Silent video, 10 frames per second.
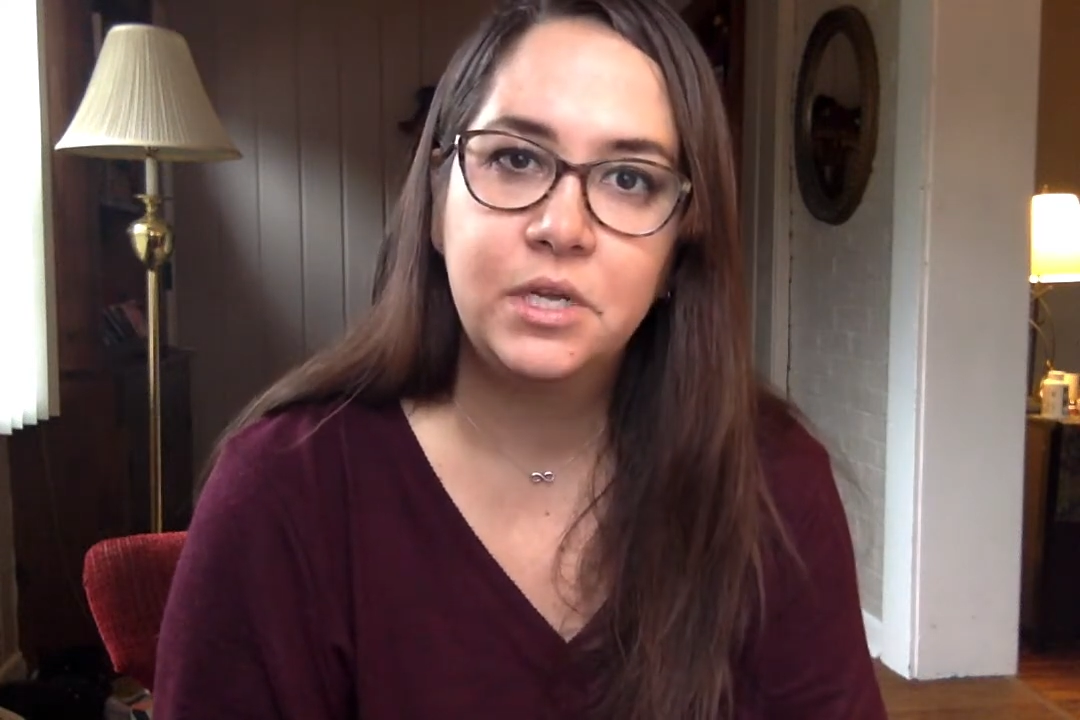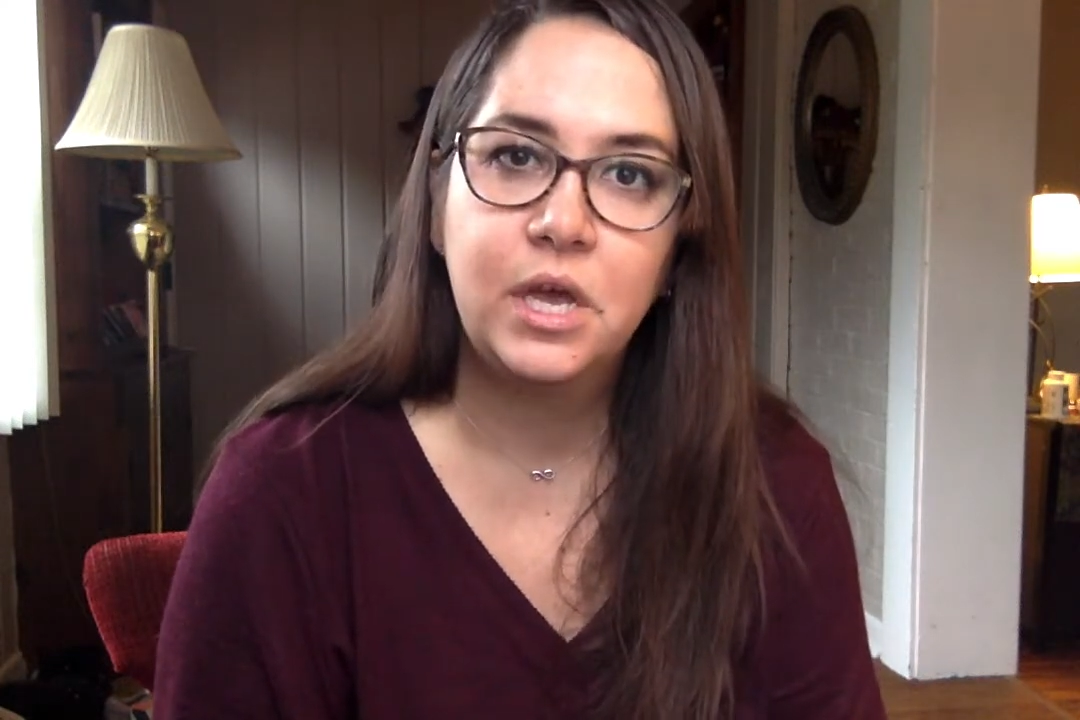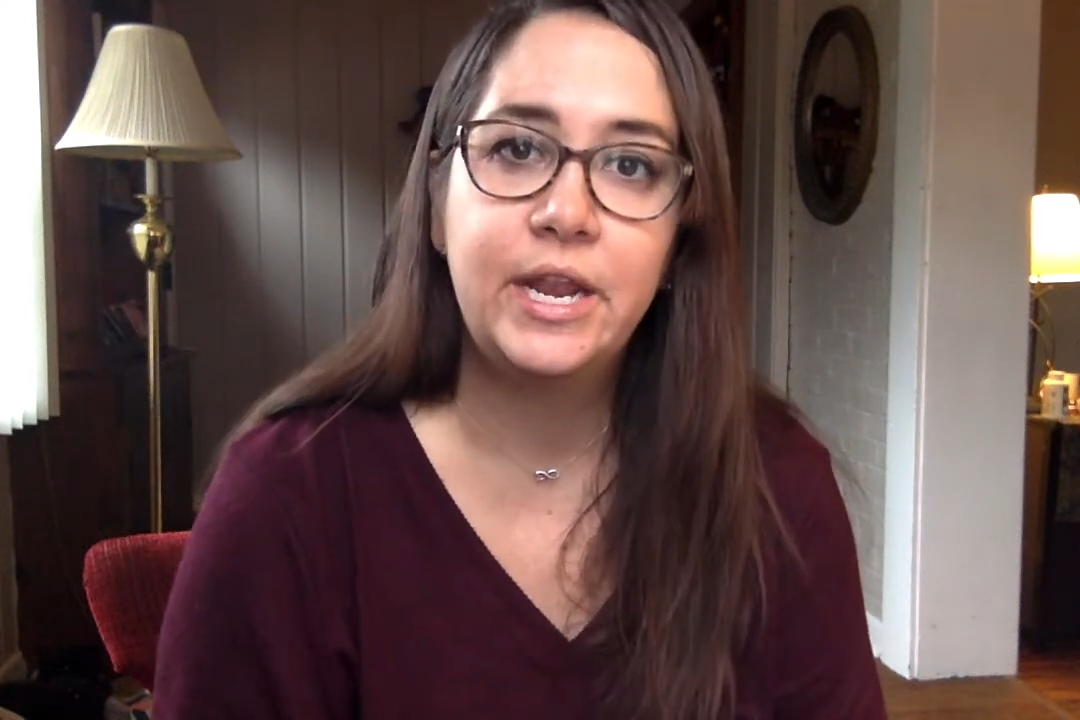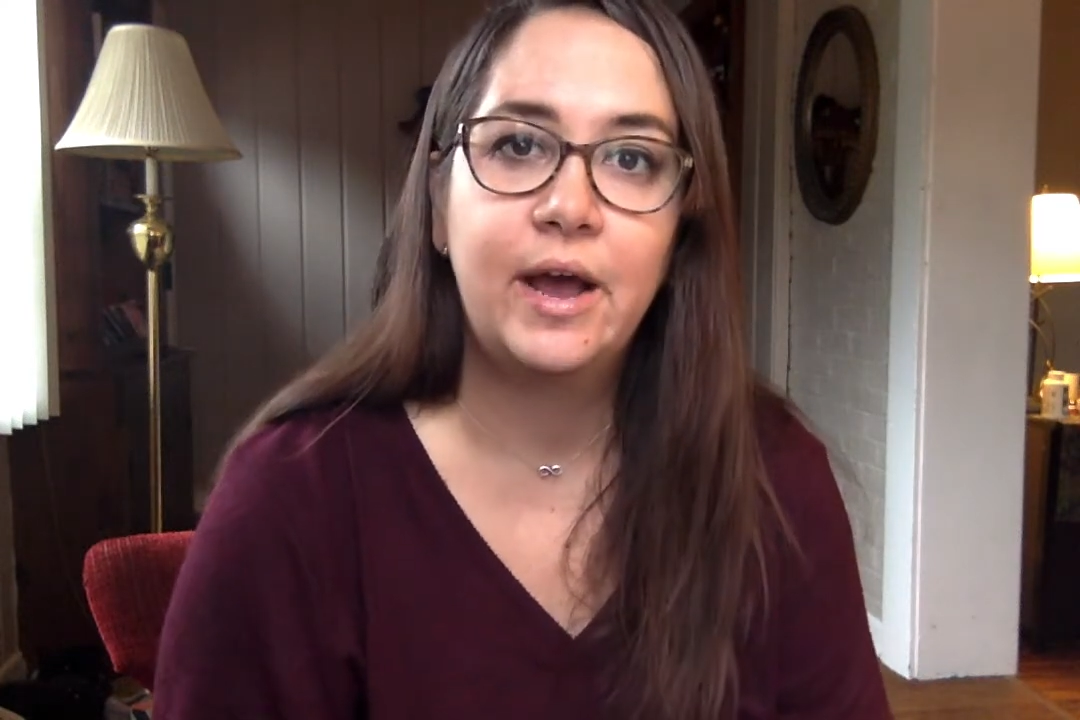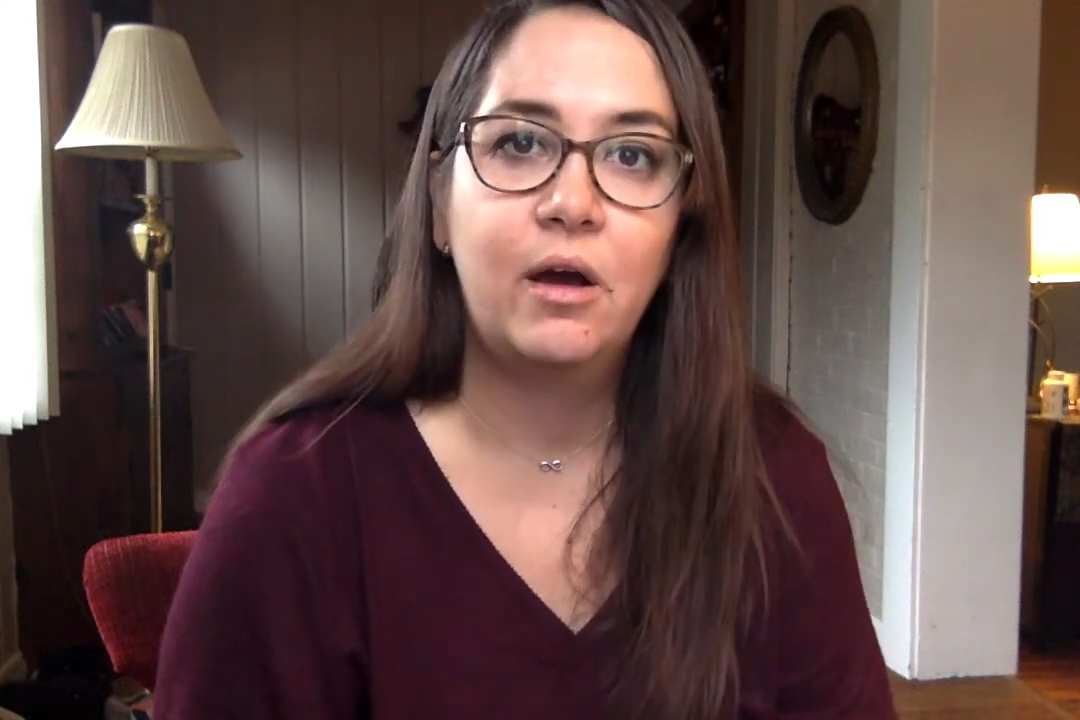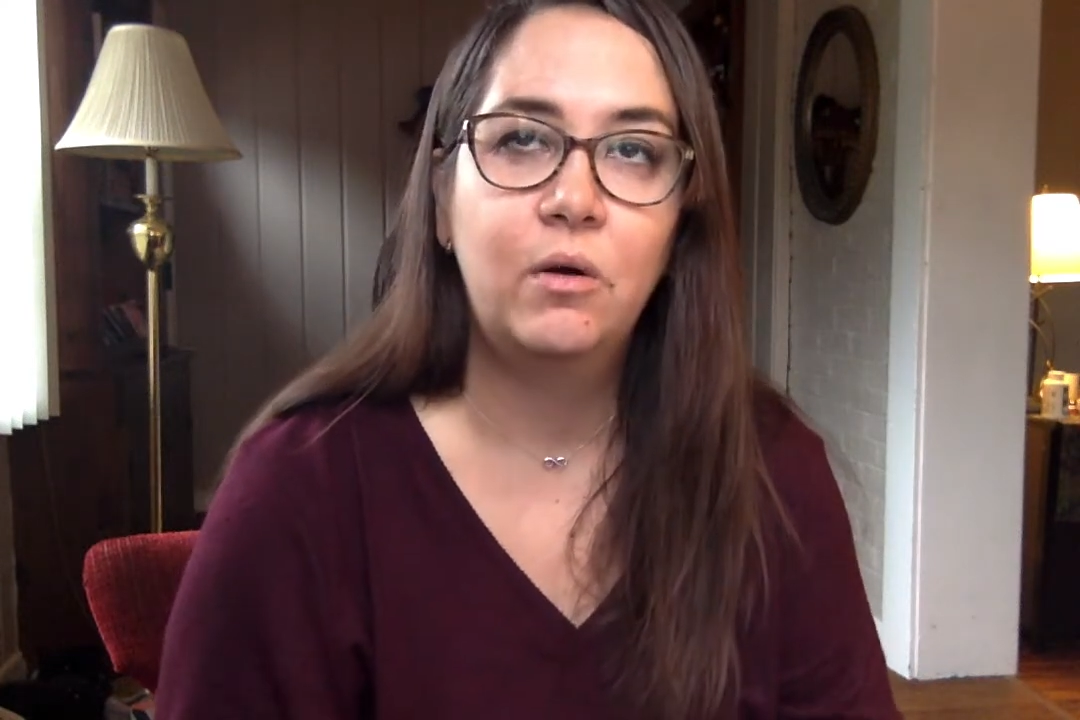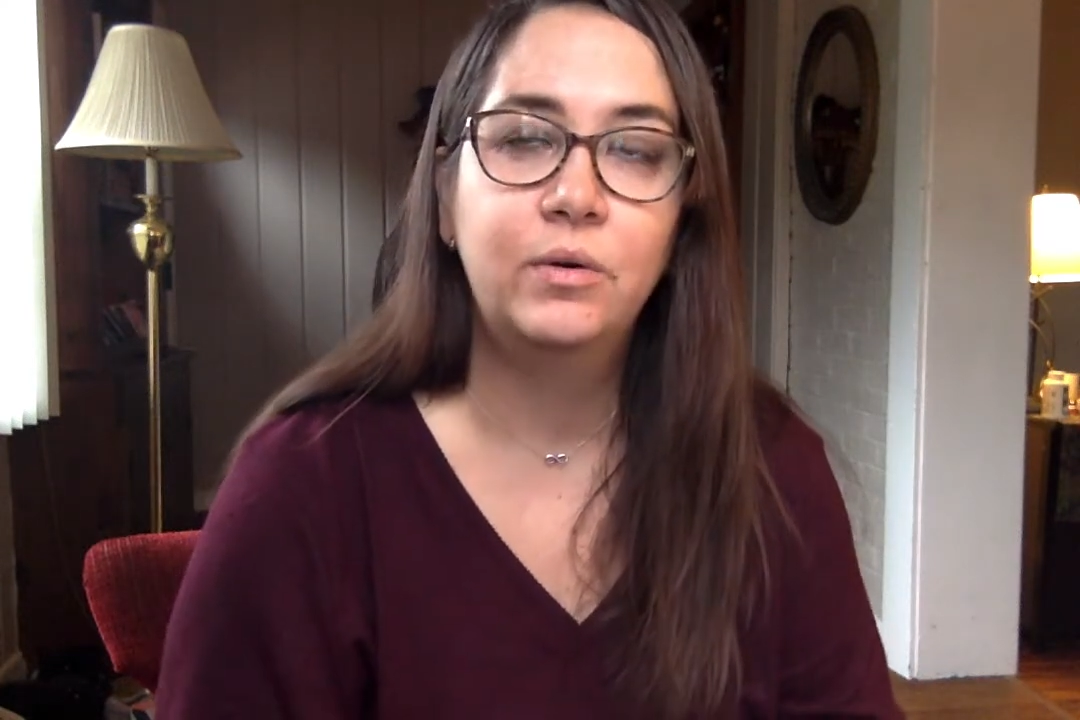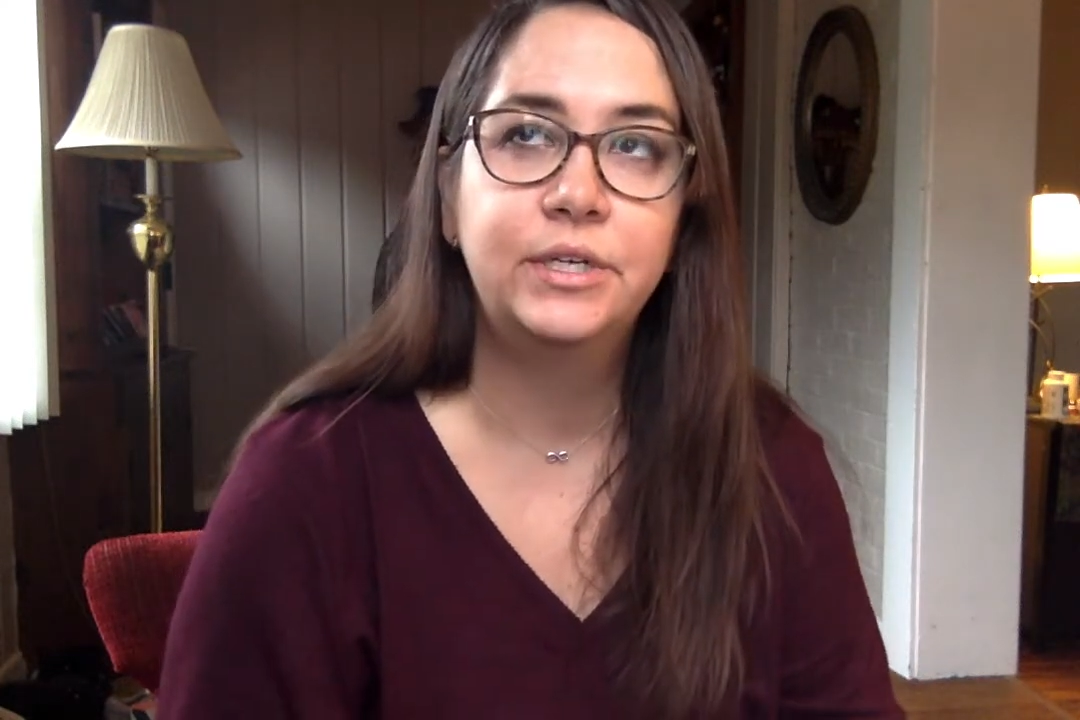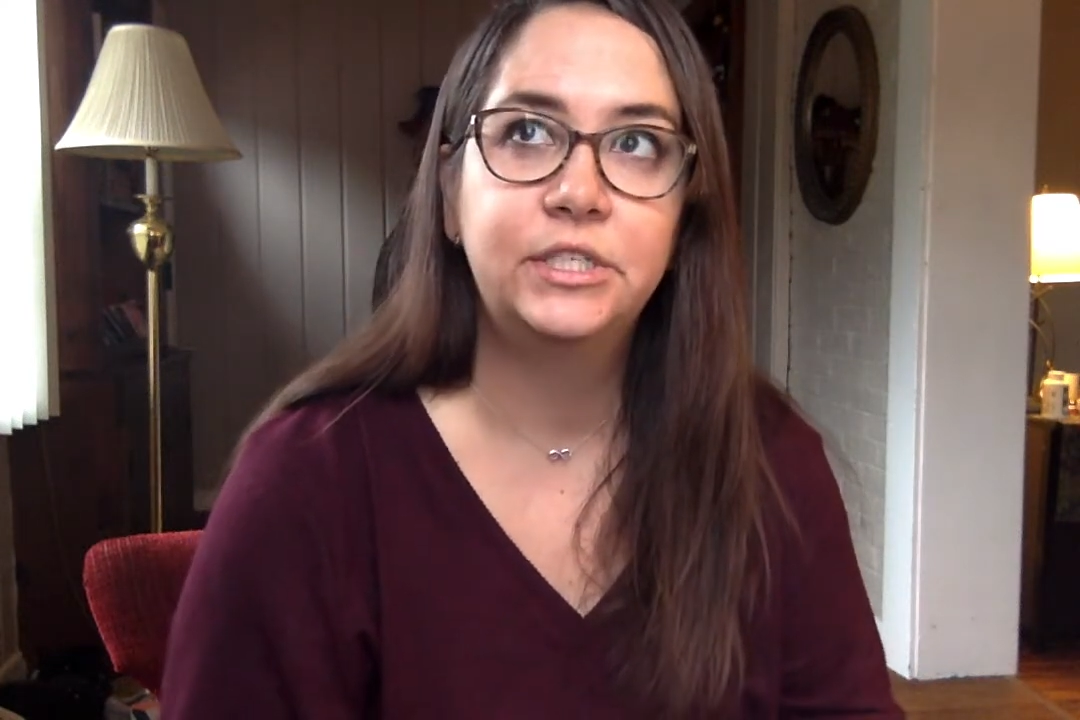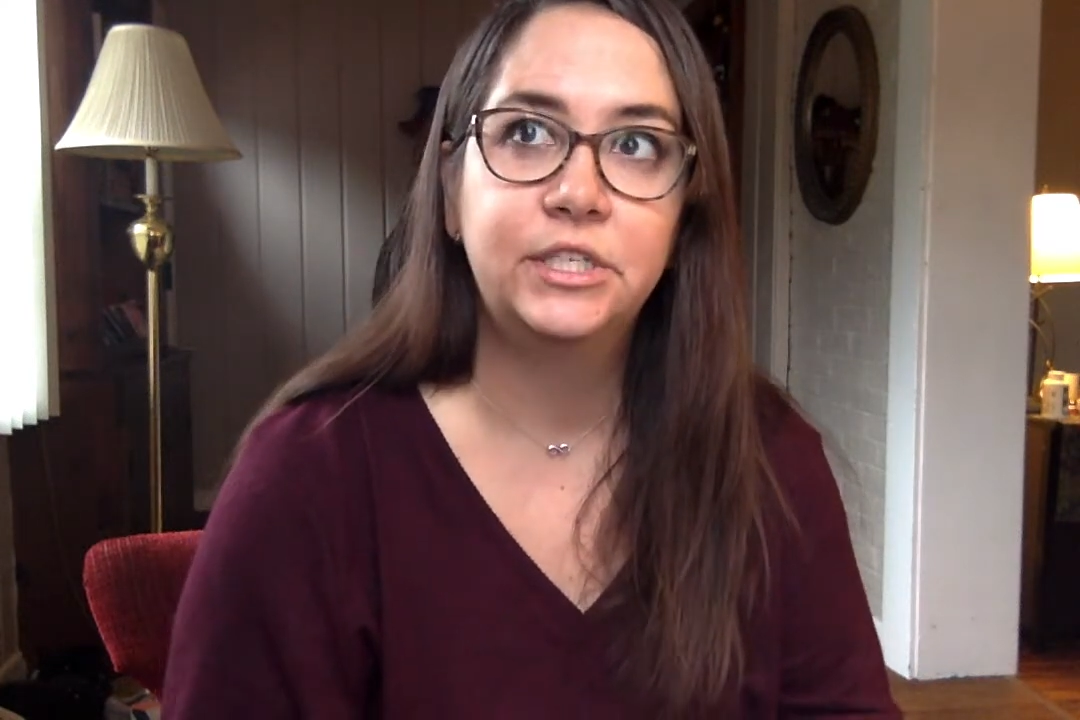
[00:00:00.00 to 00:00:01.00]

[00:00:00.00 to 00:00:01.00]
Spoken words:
and how is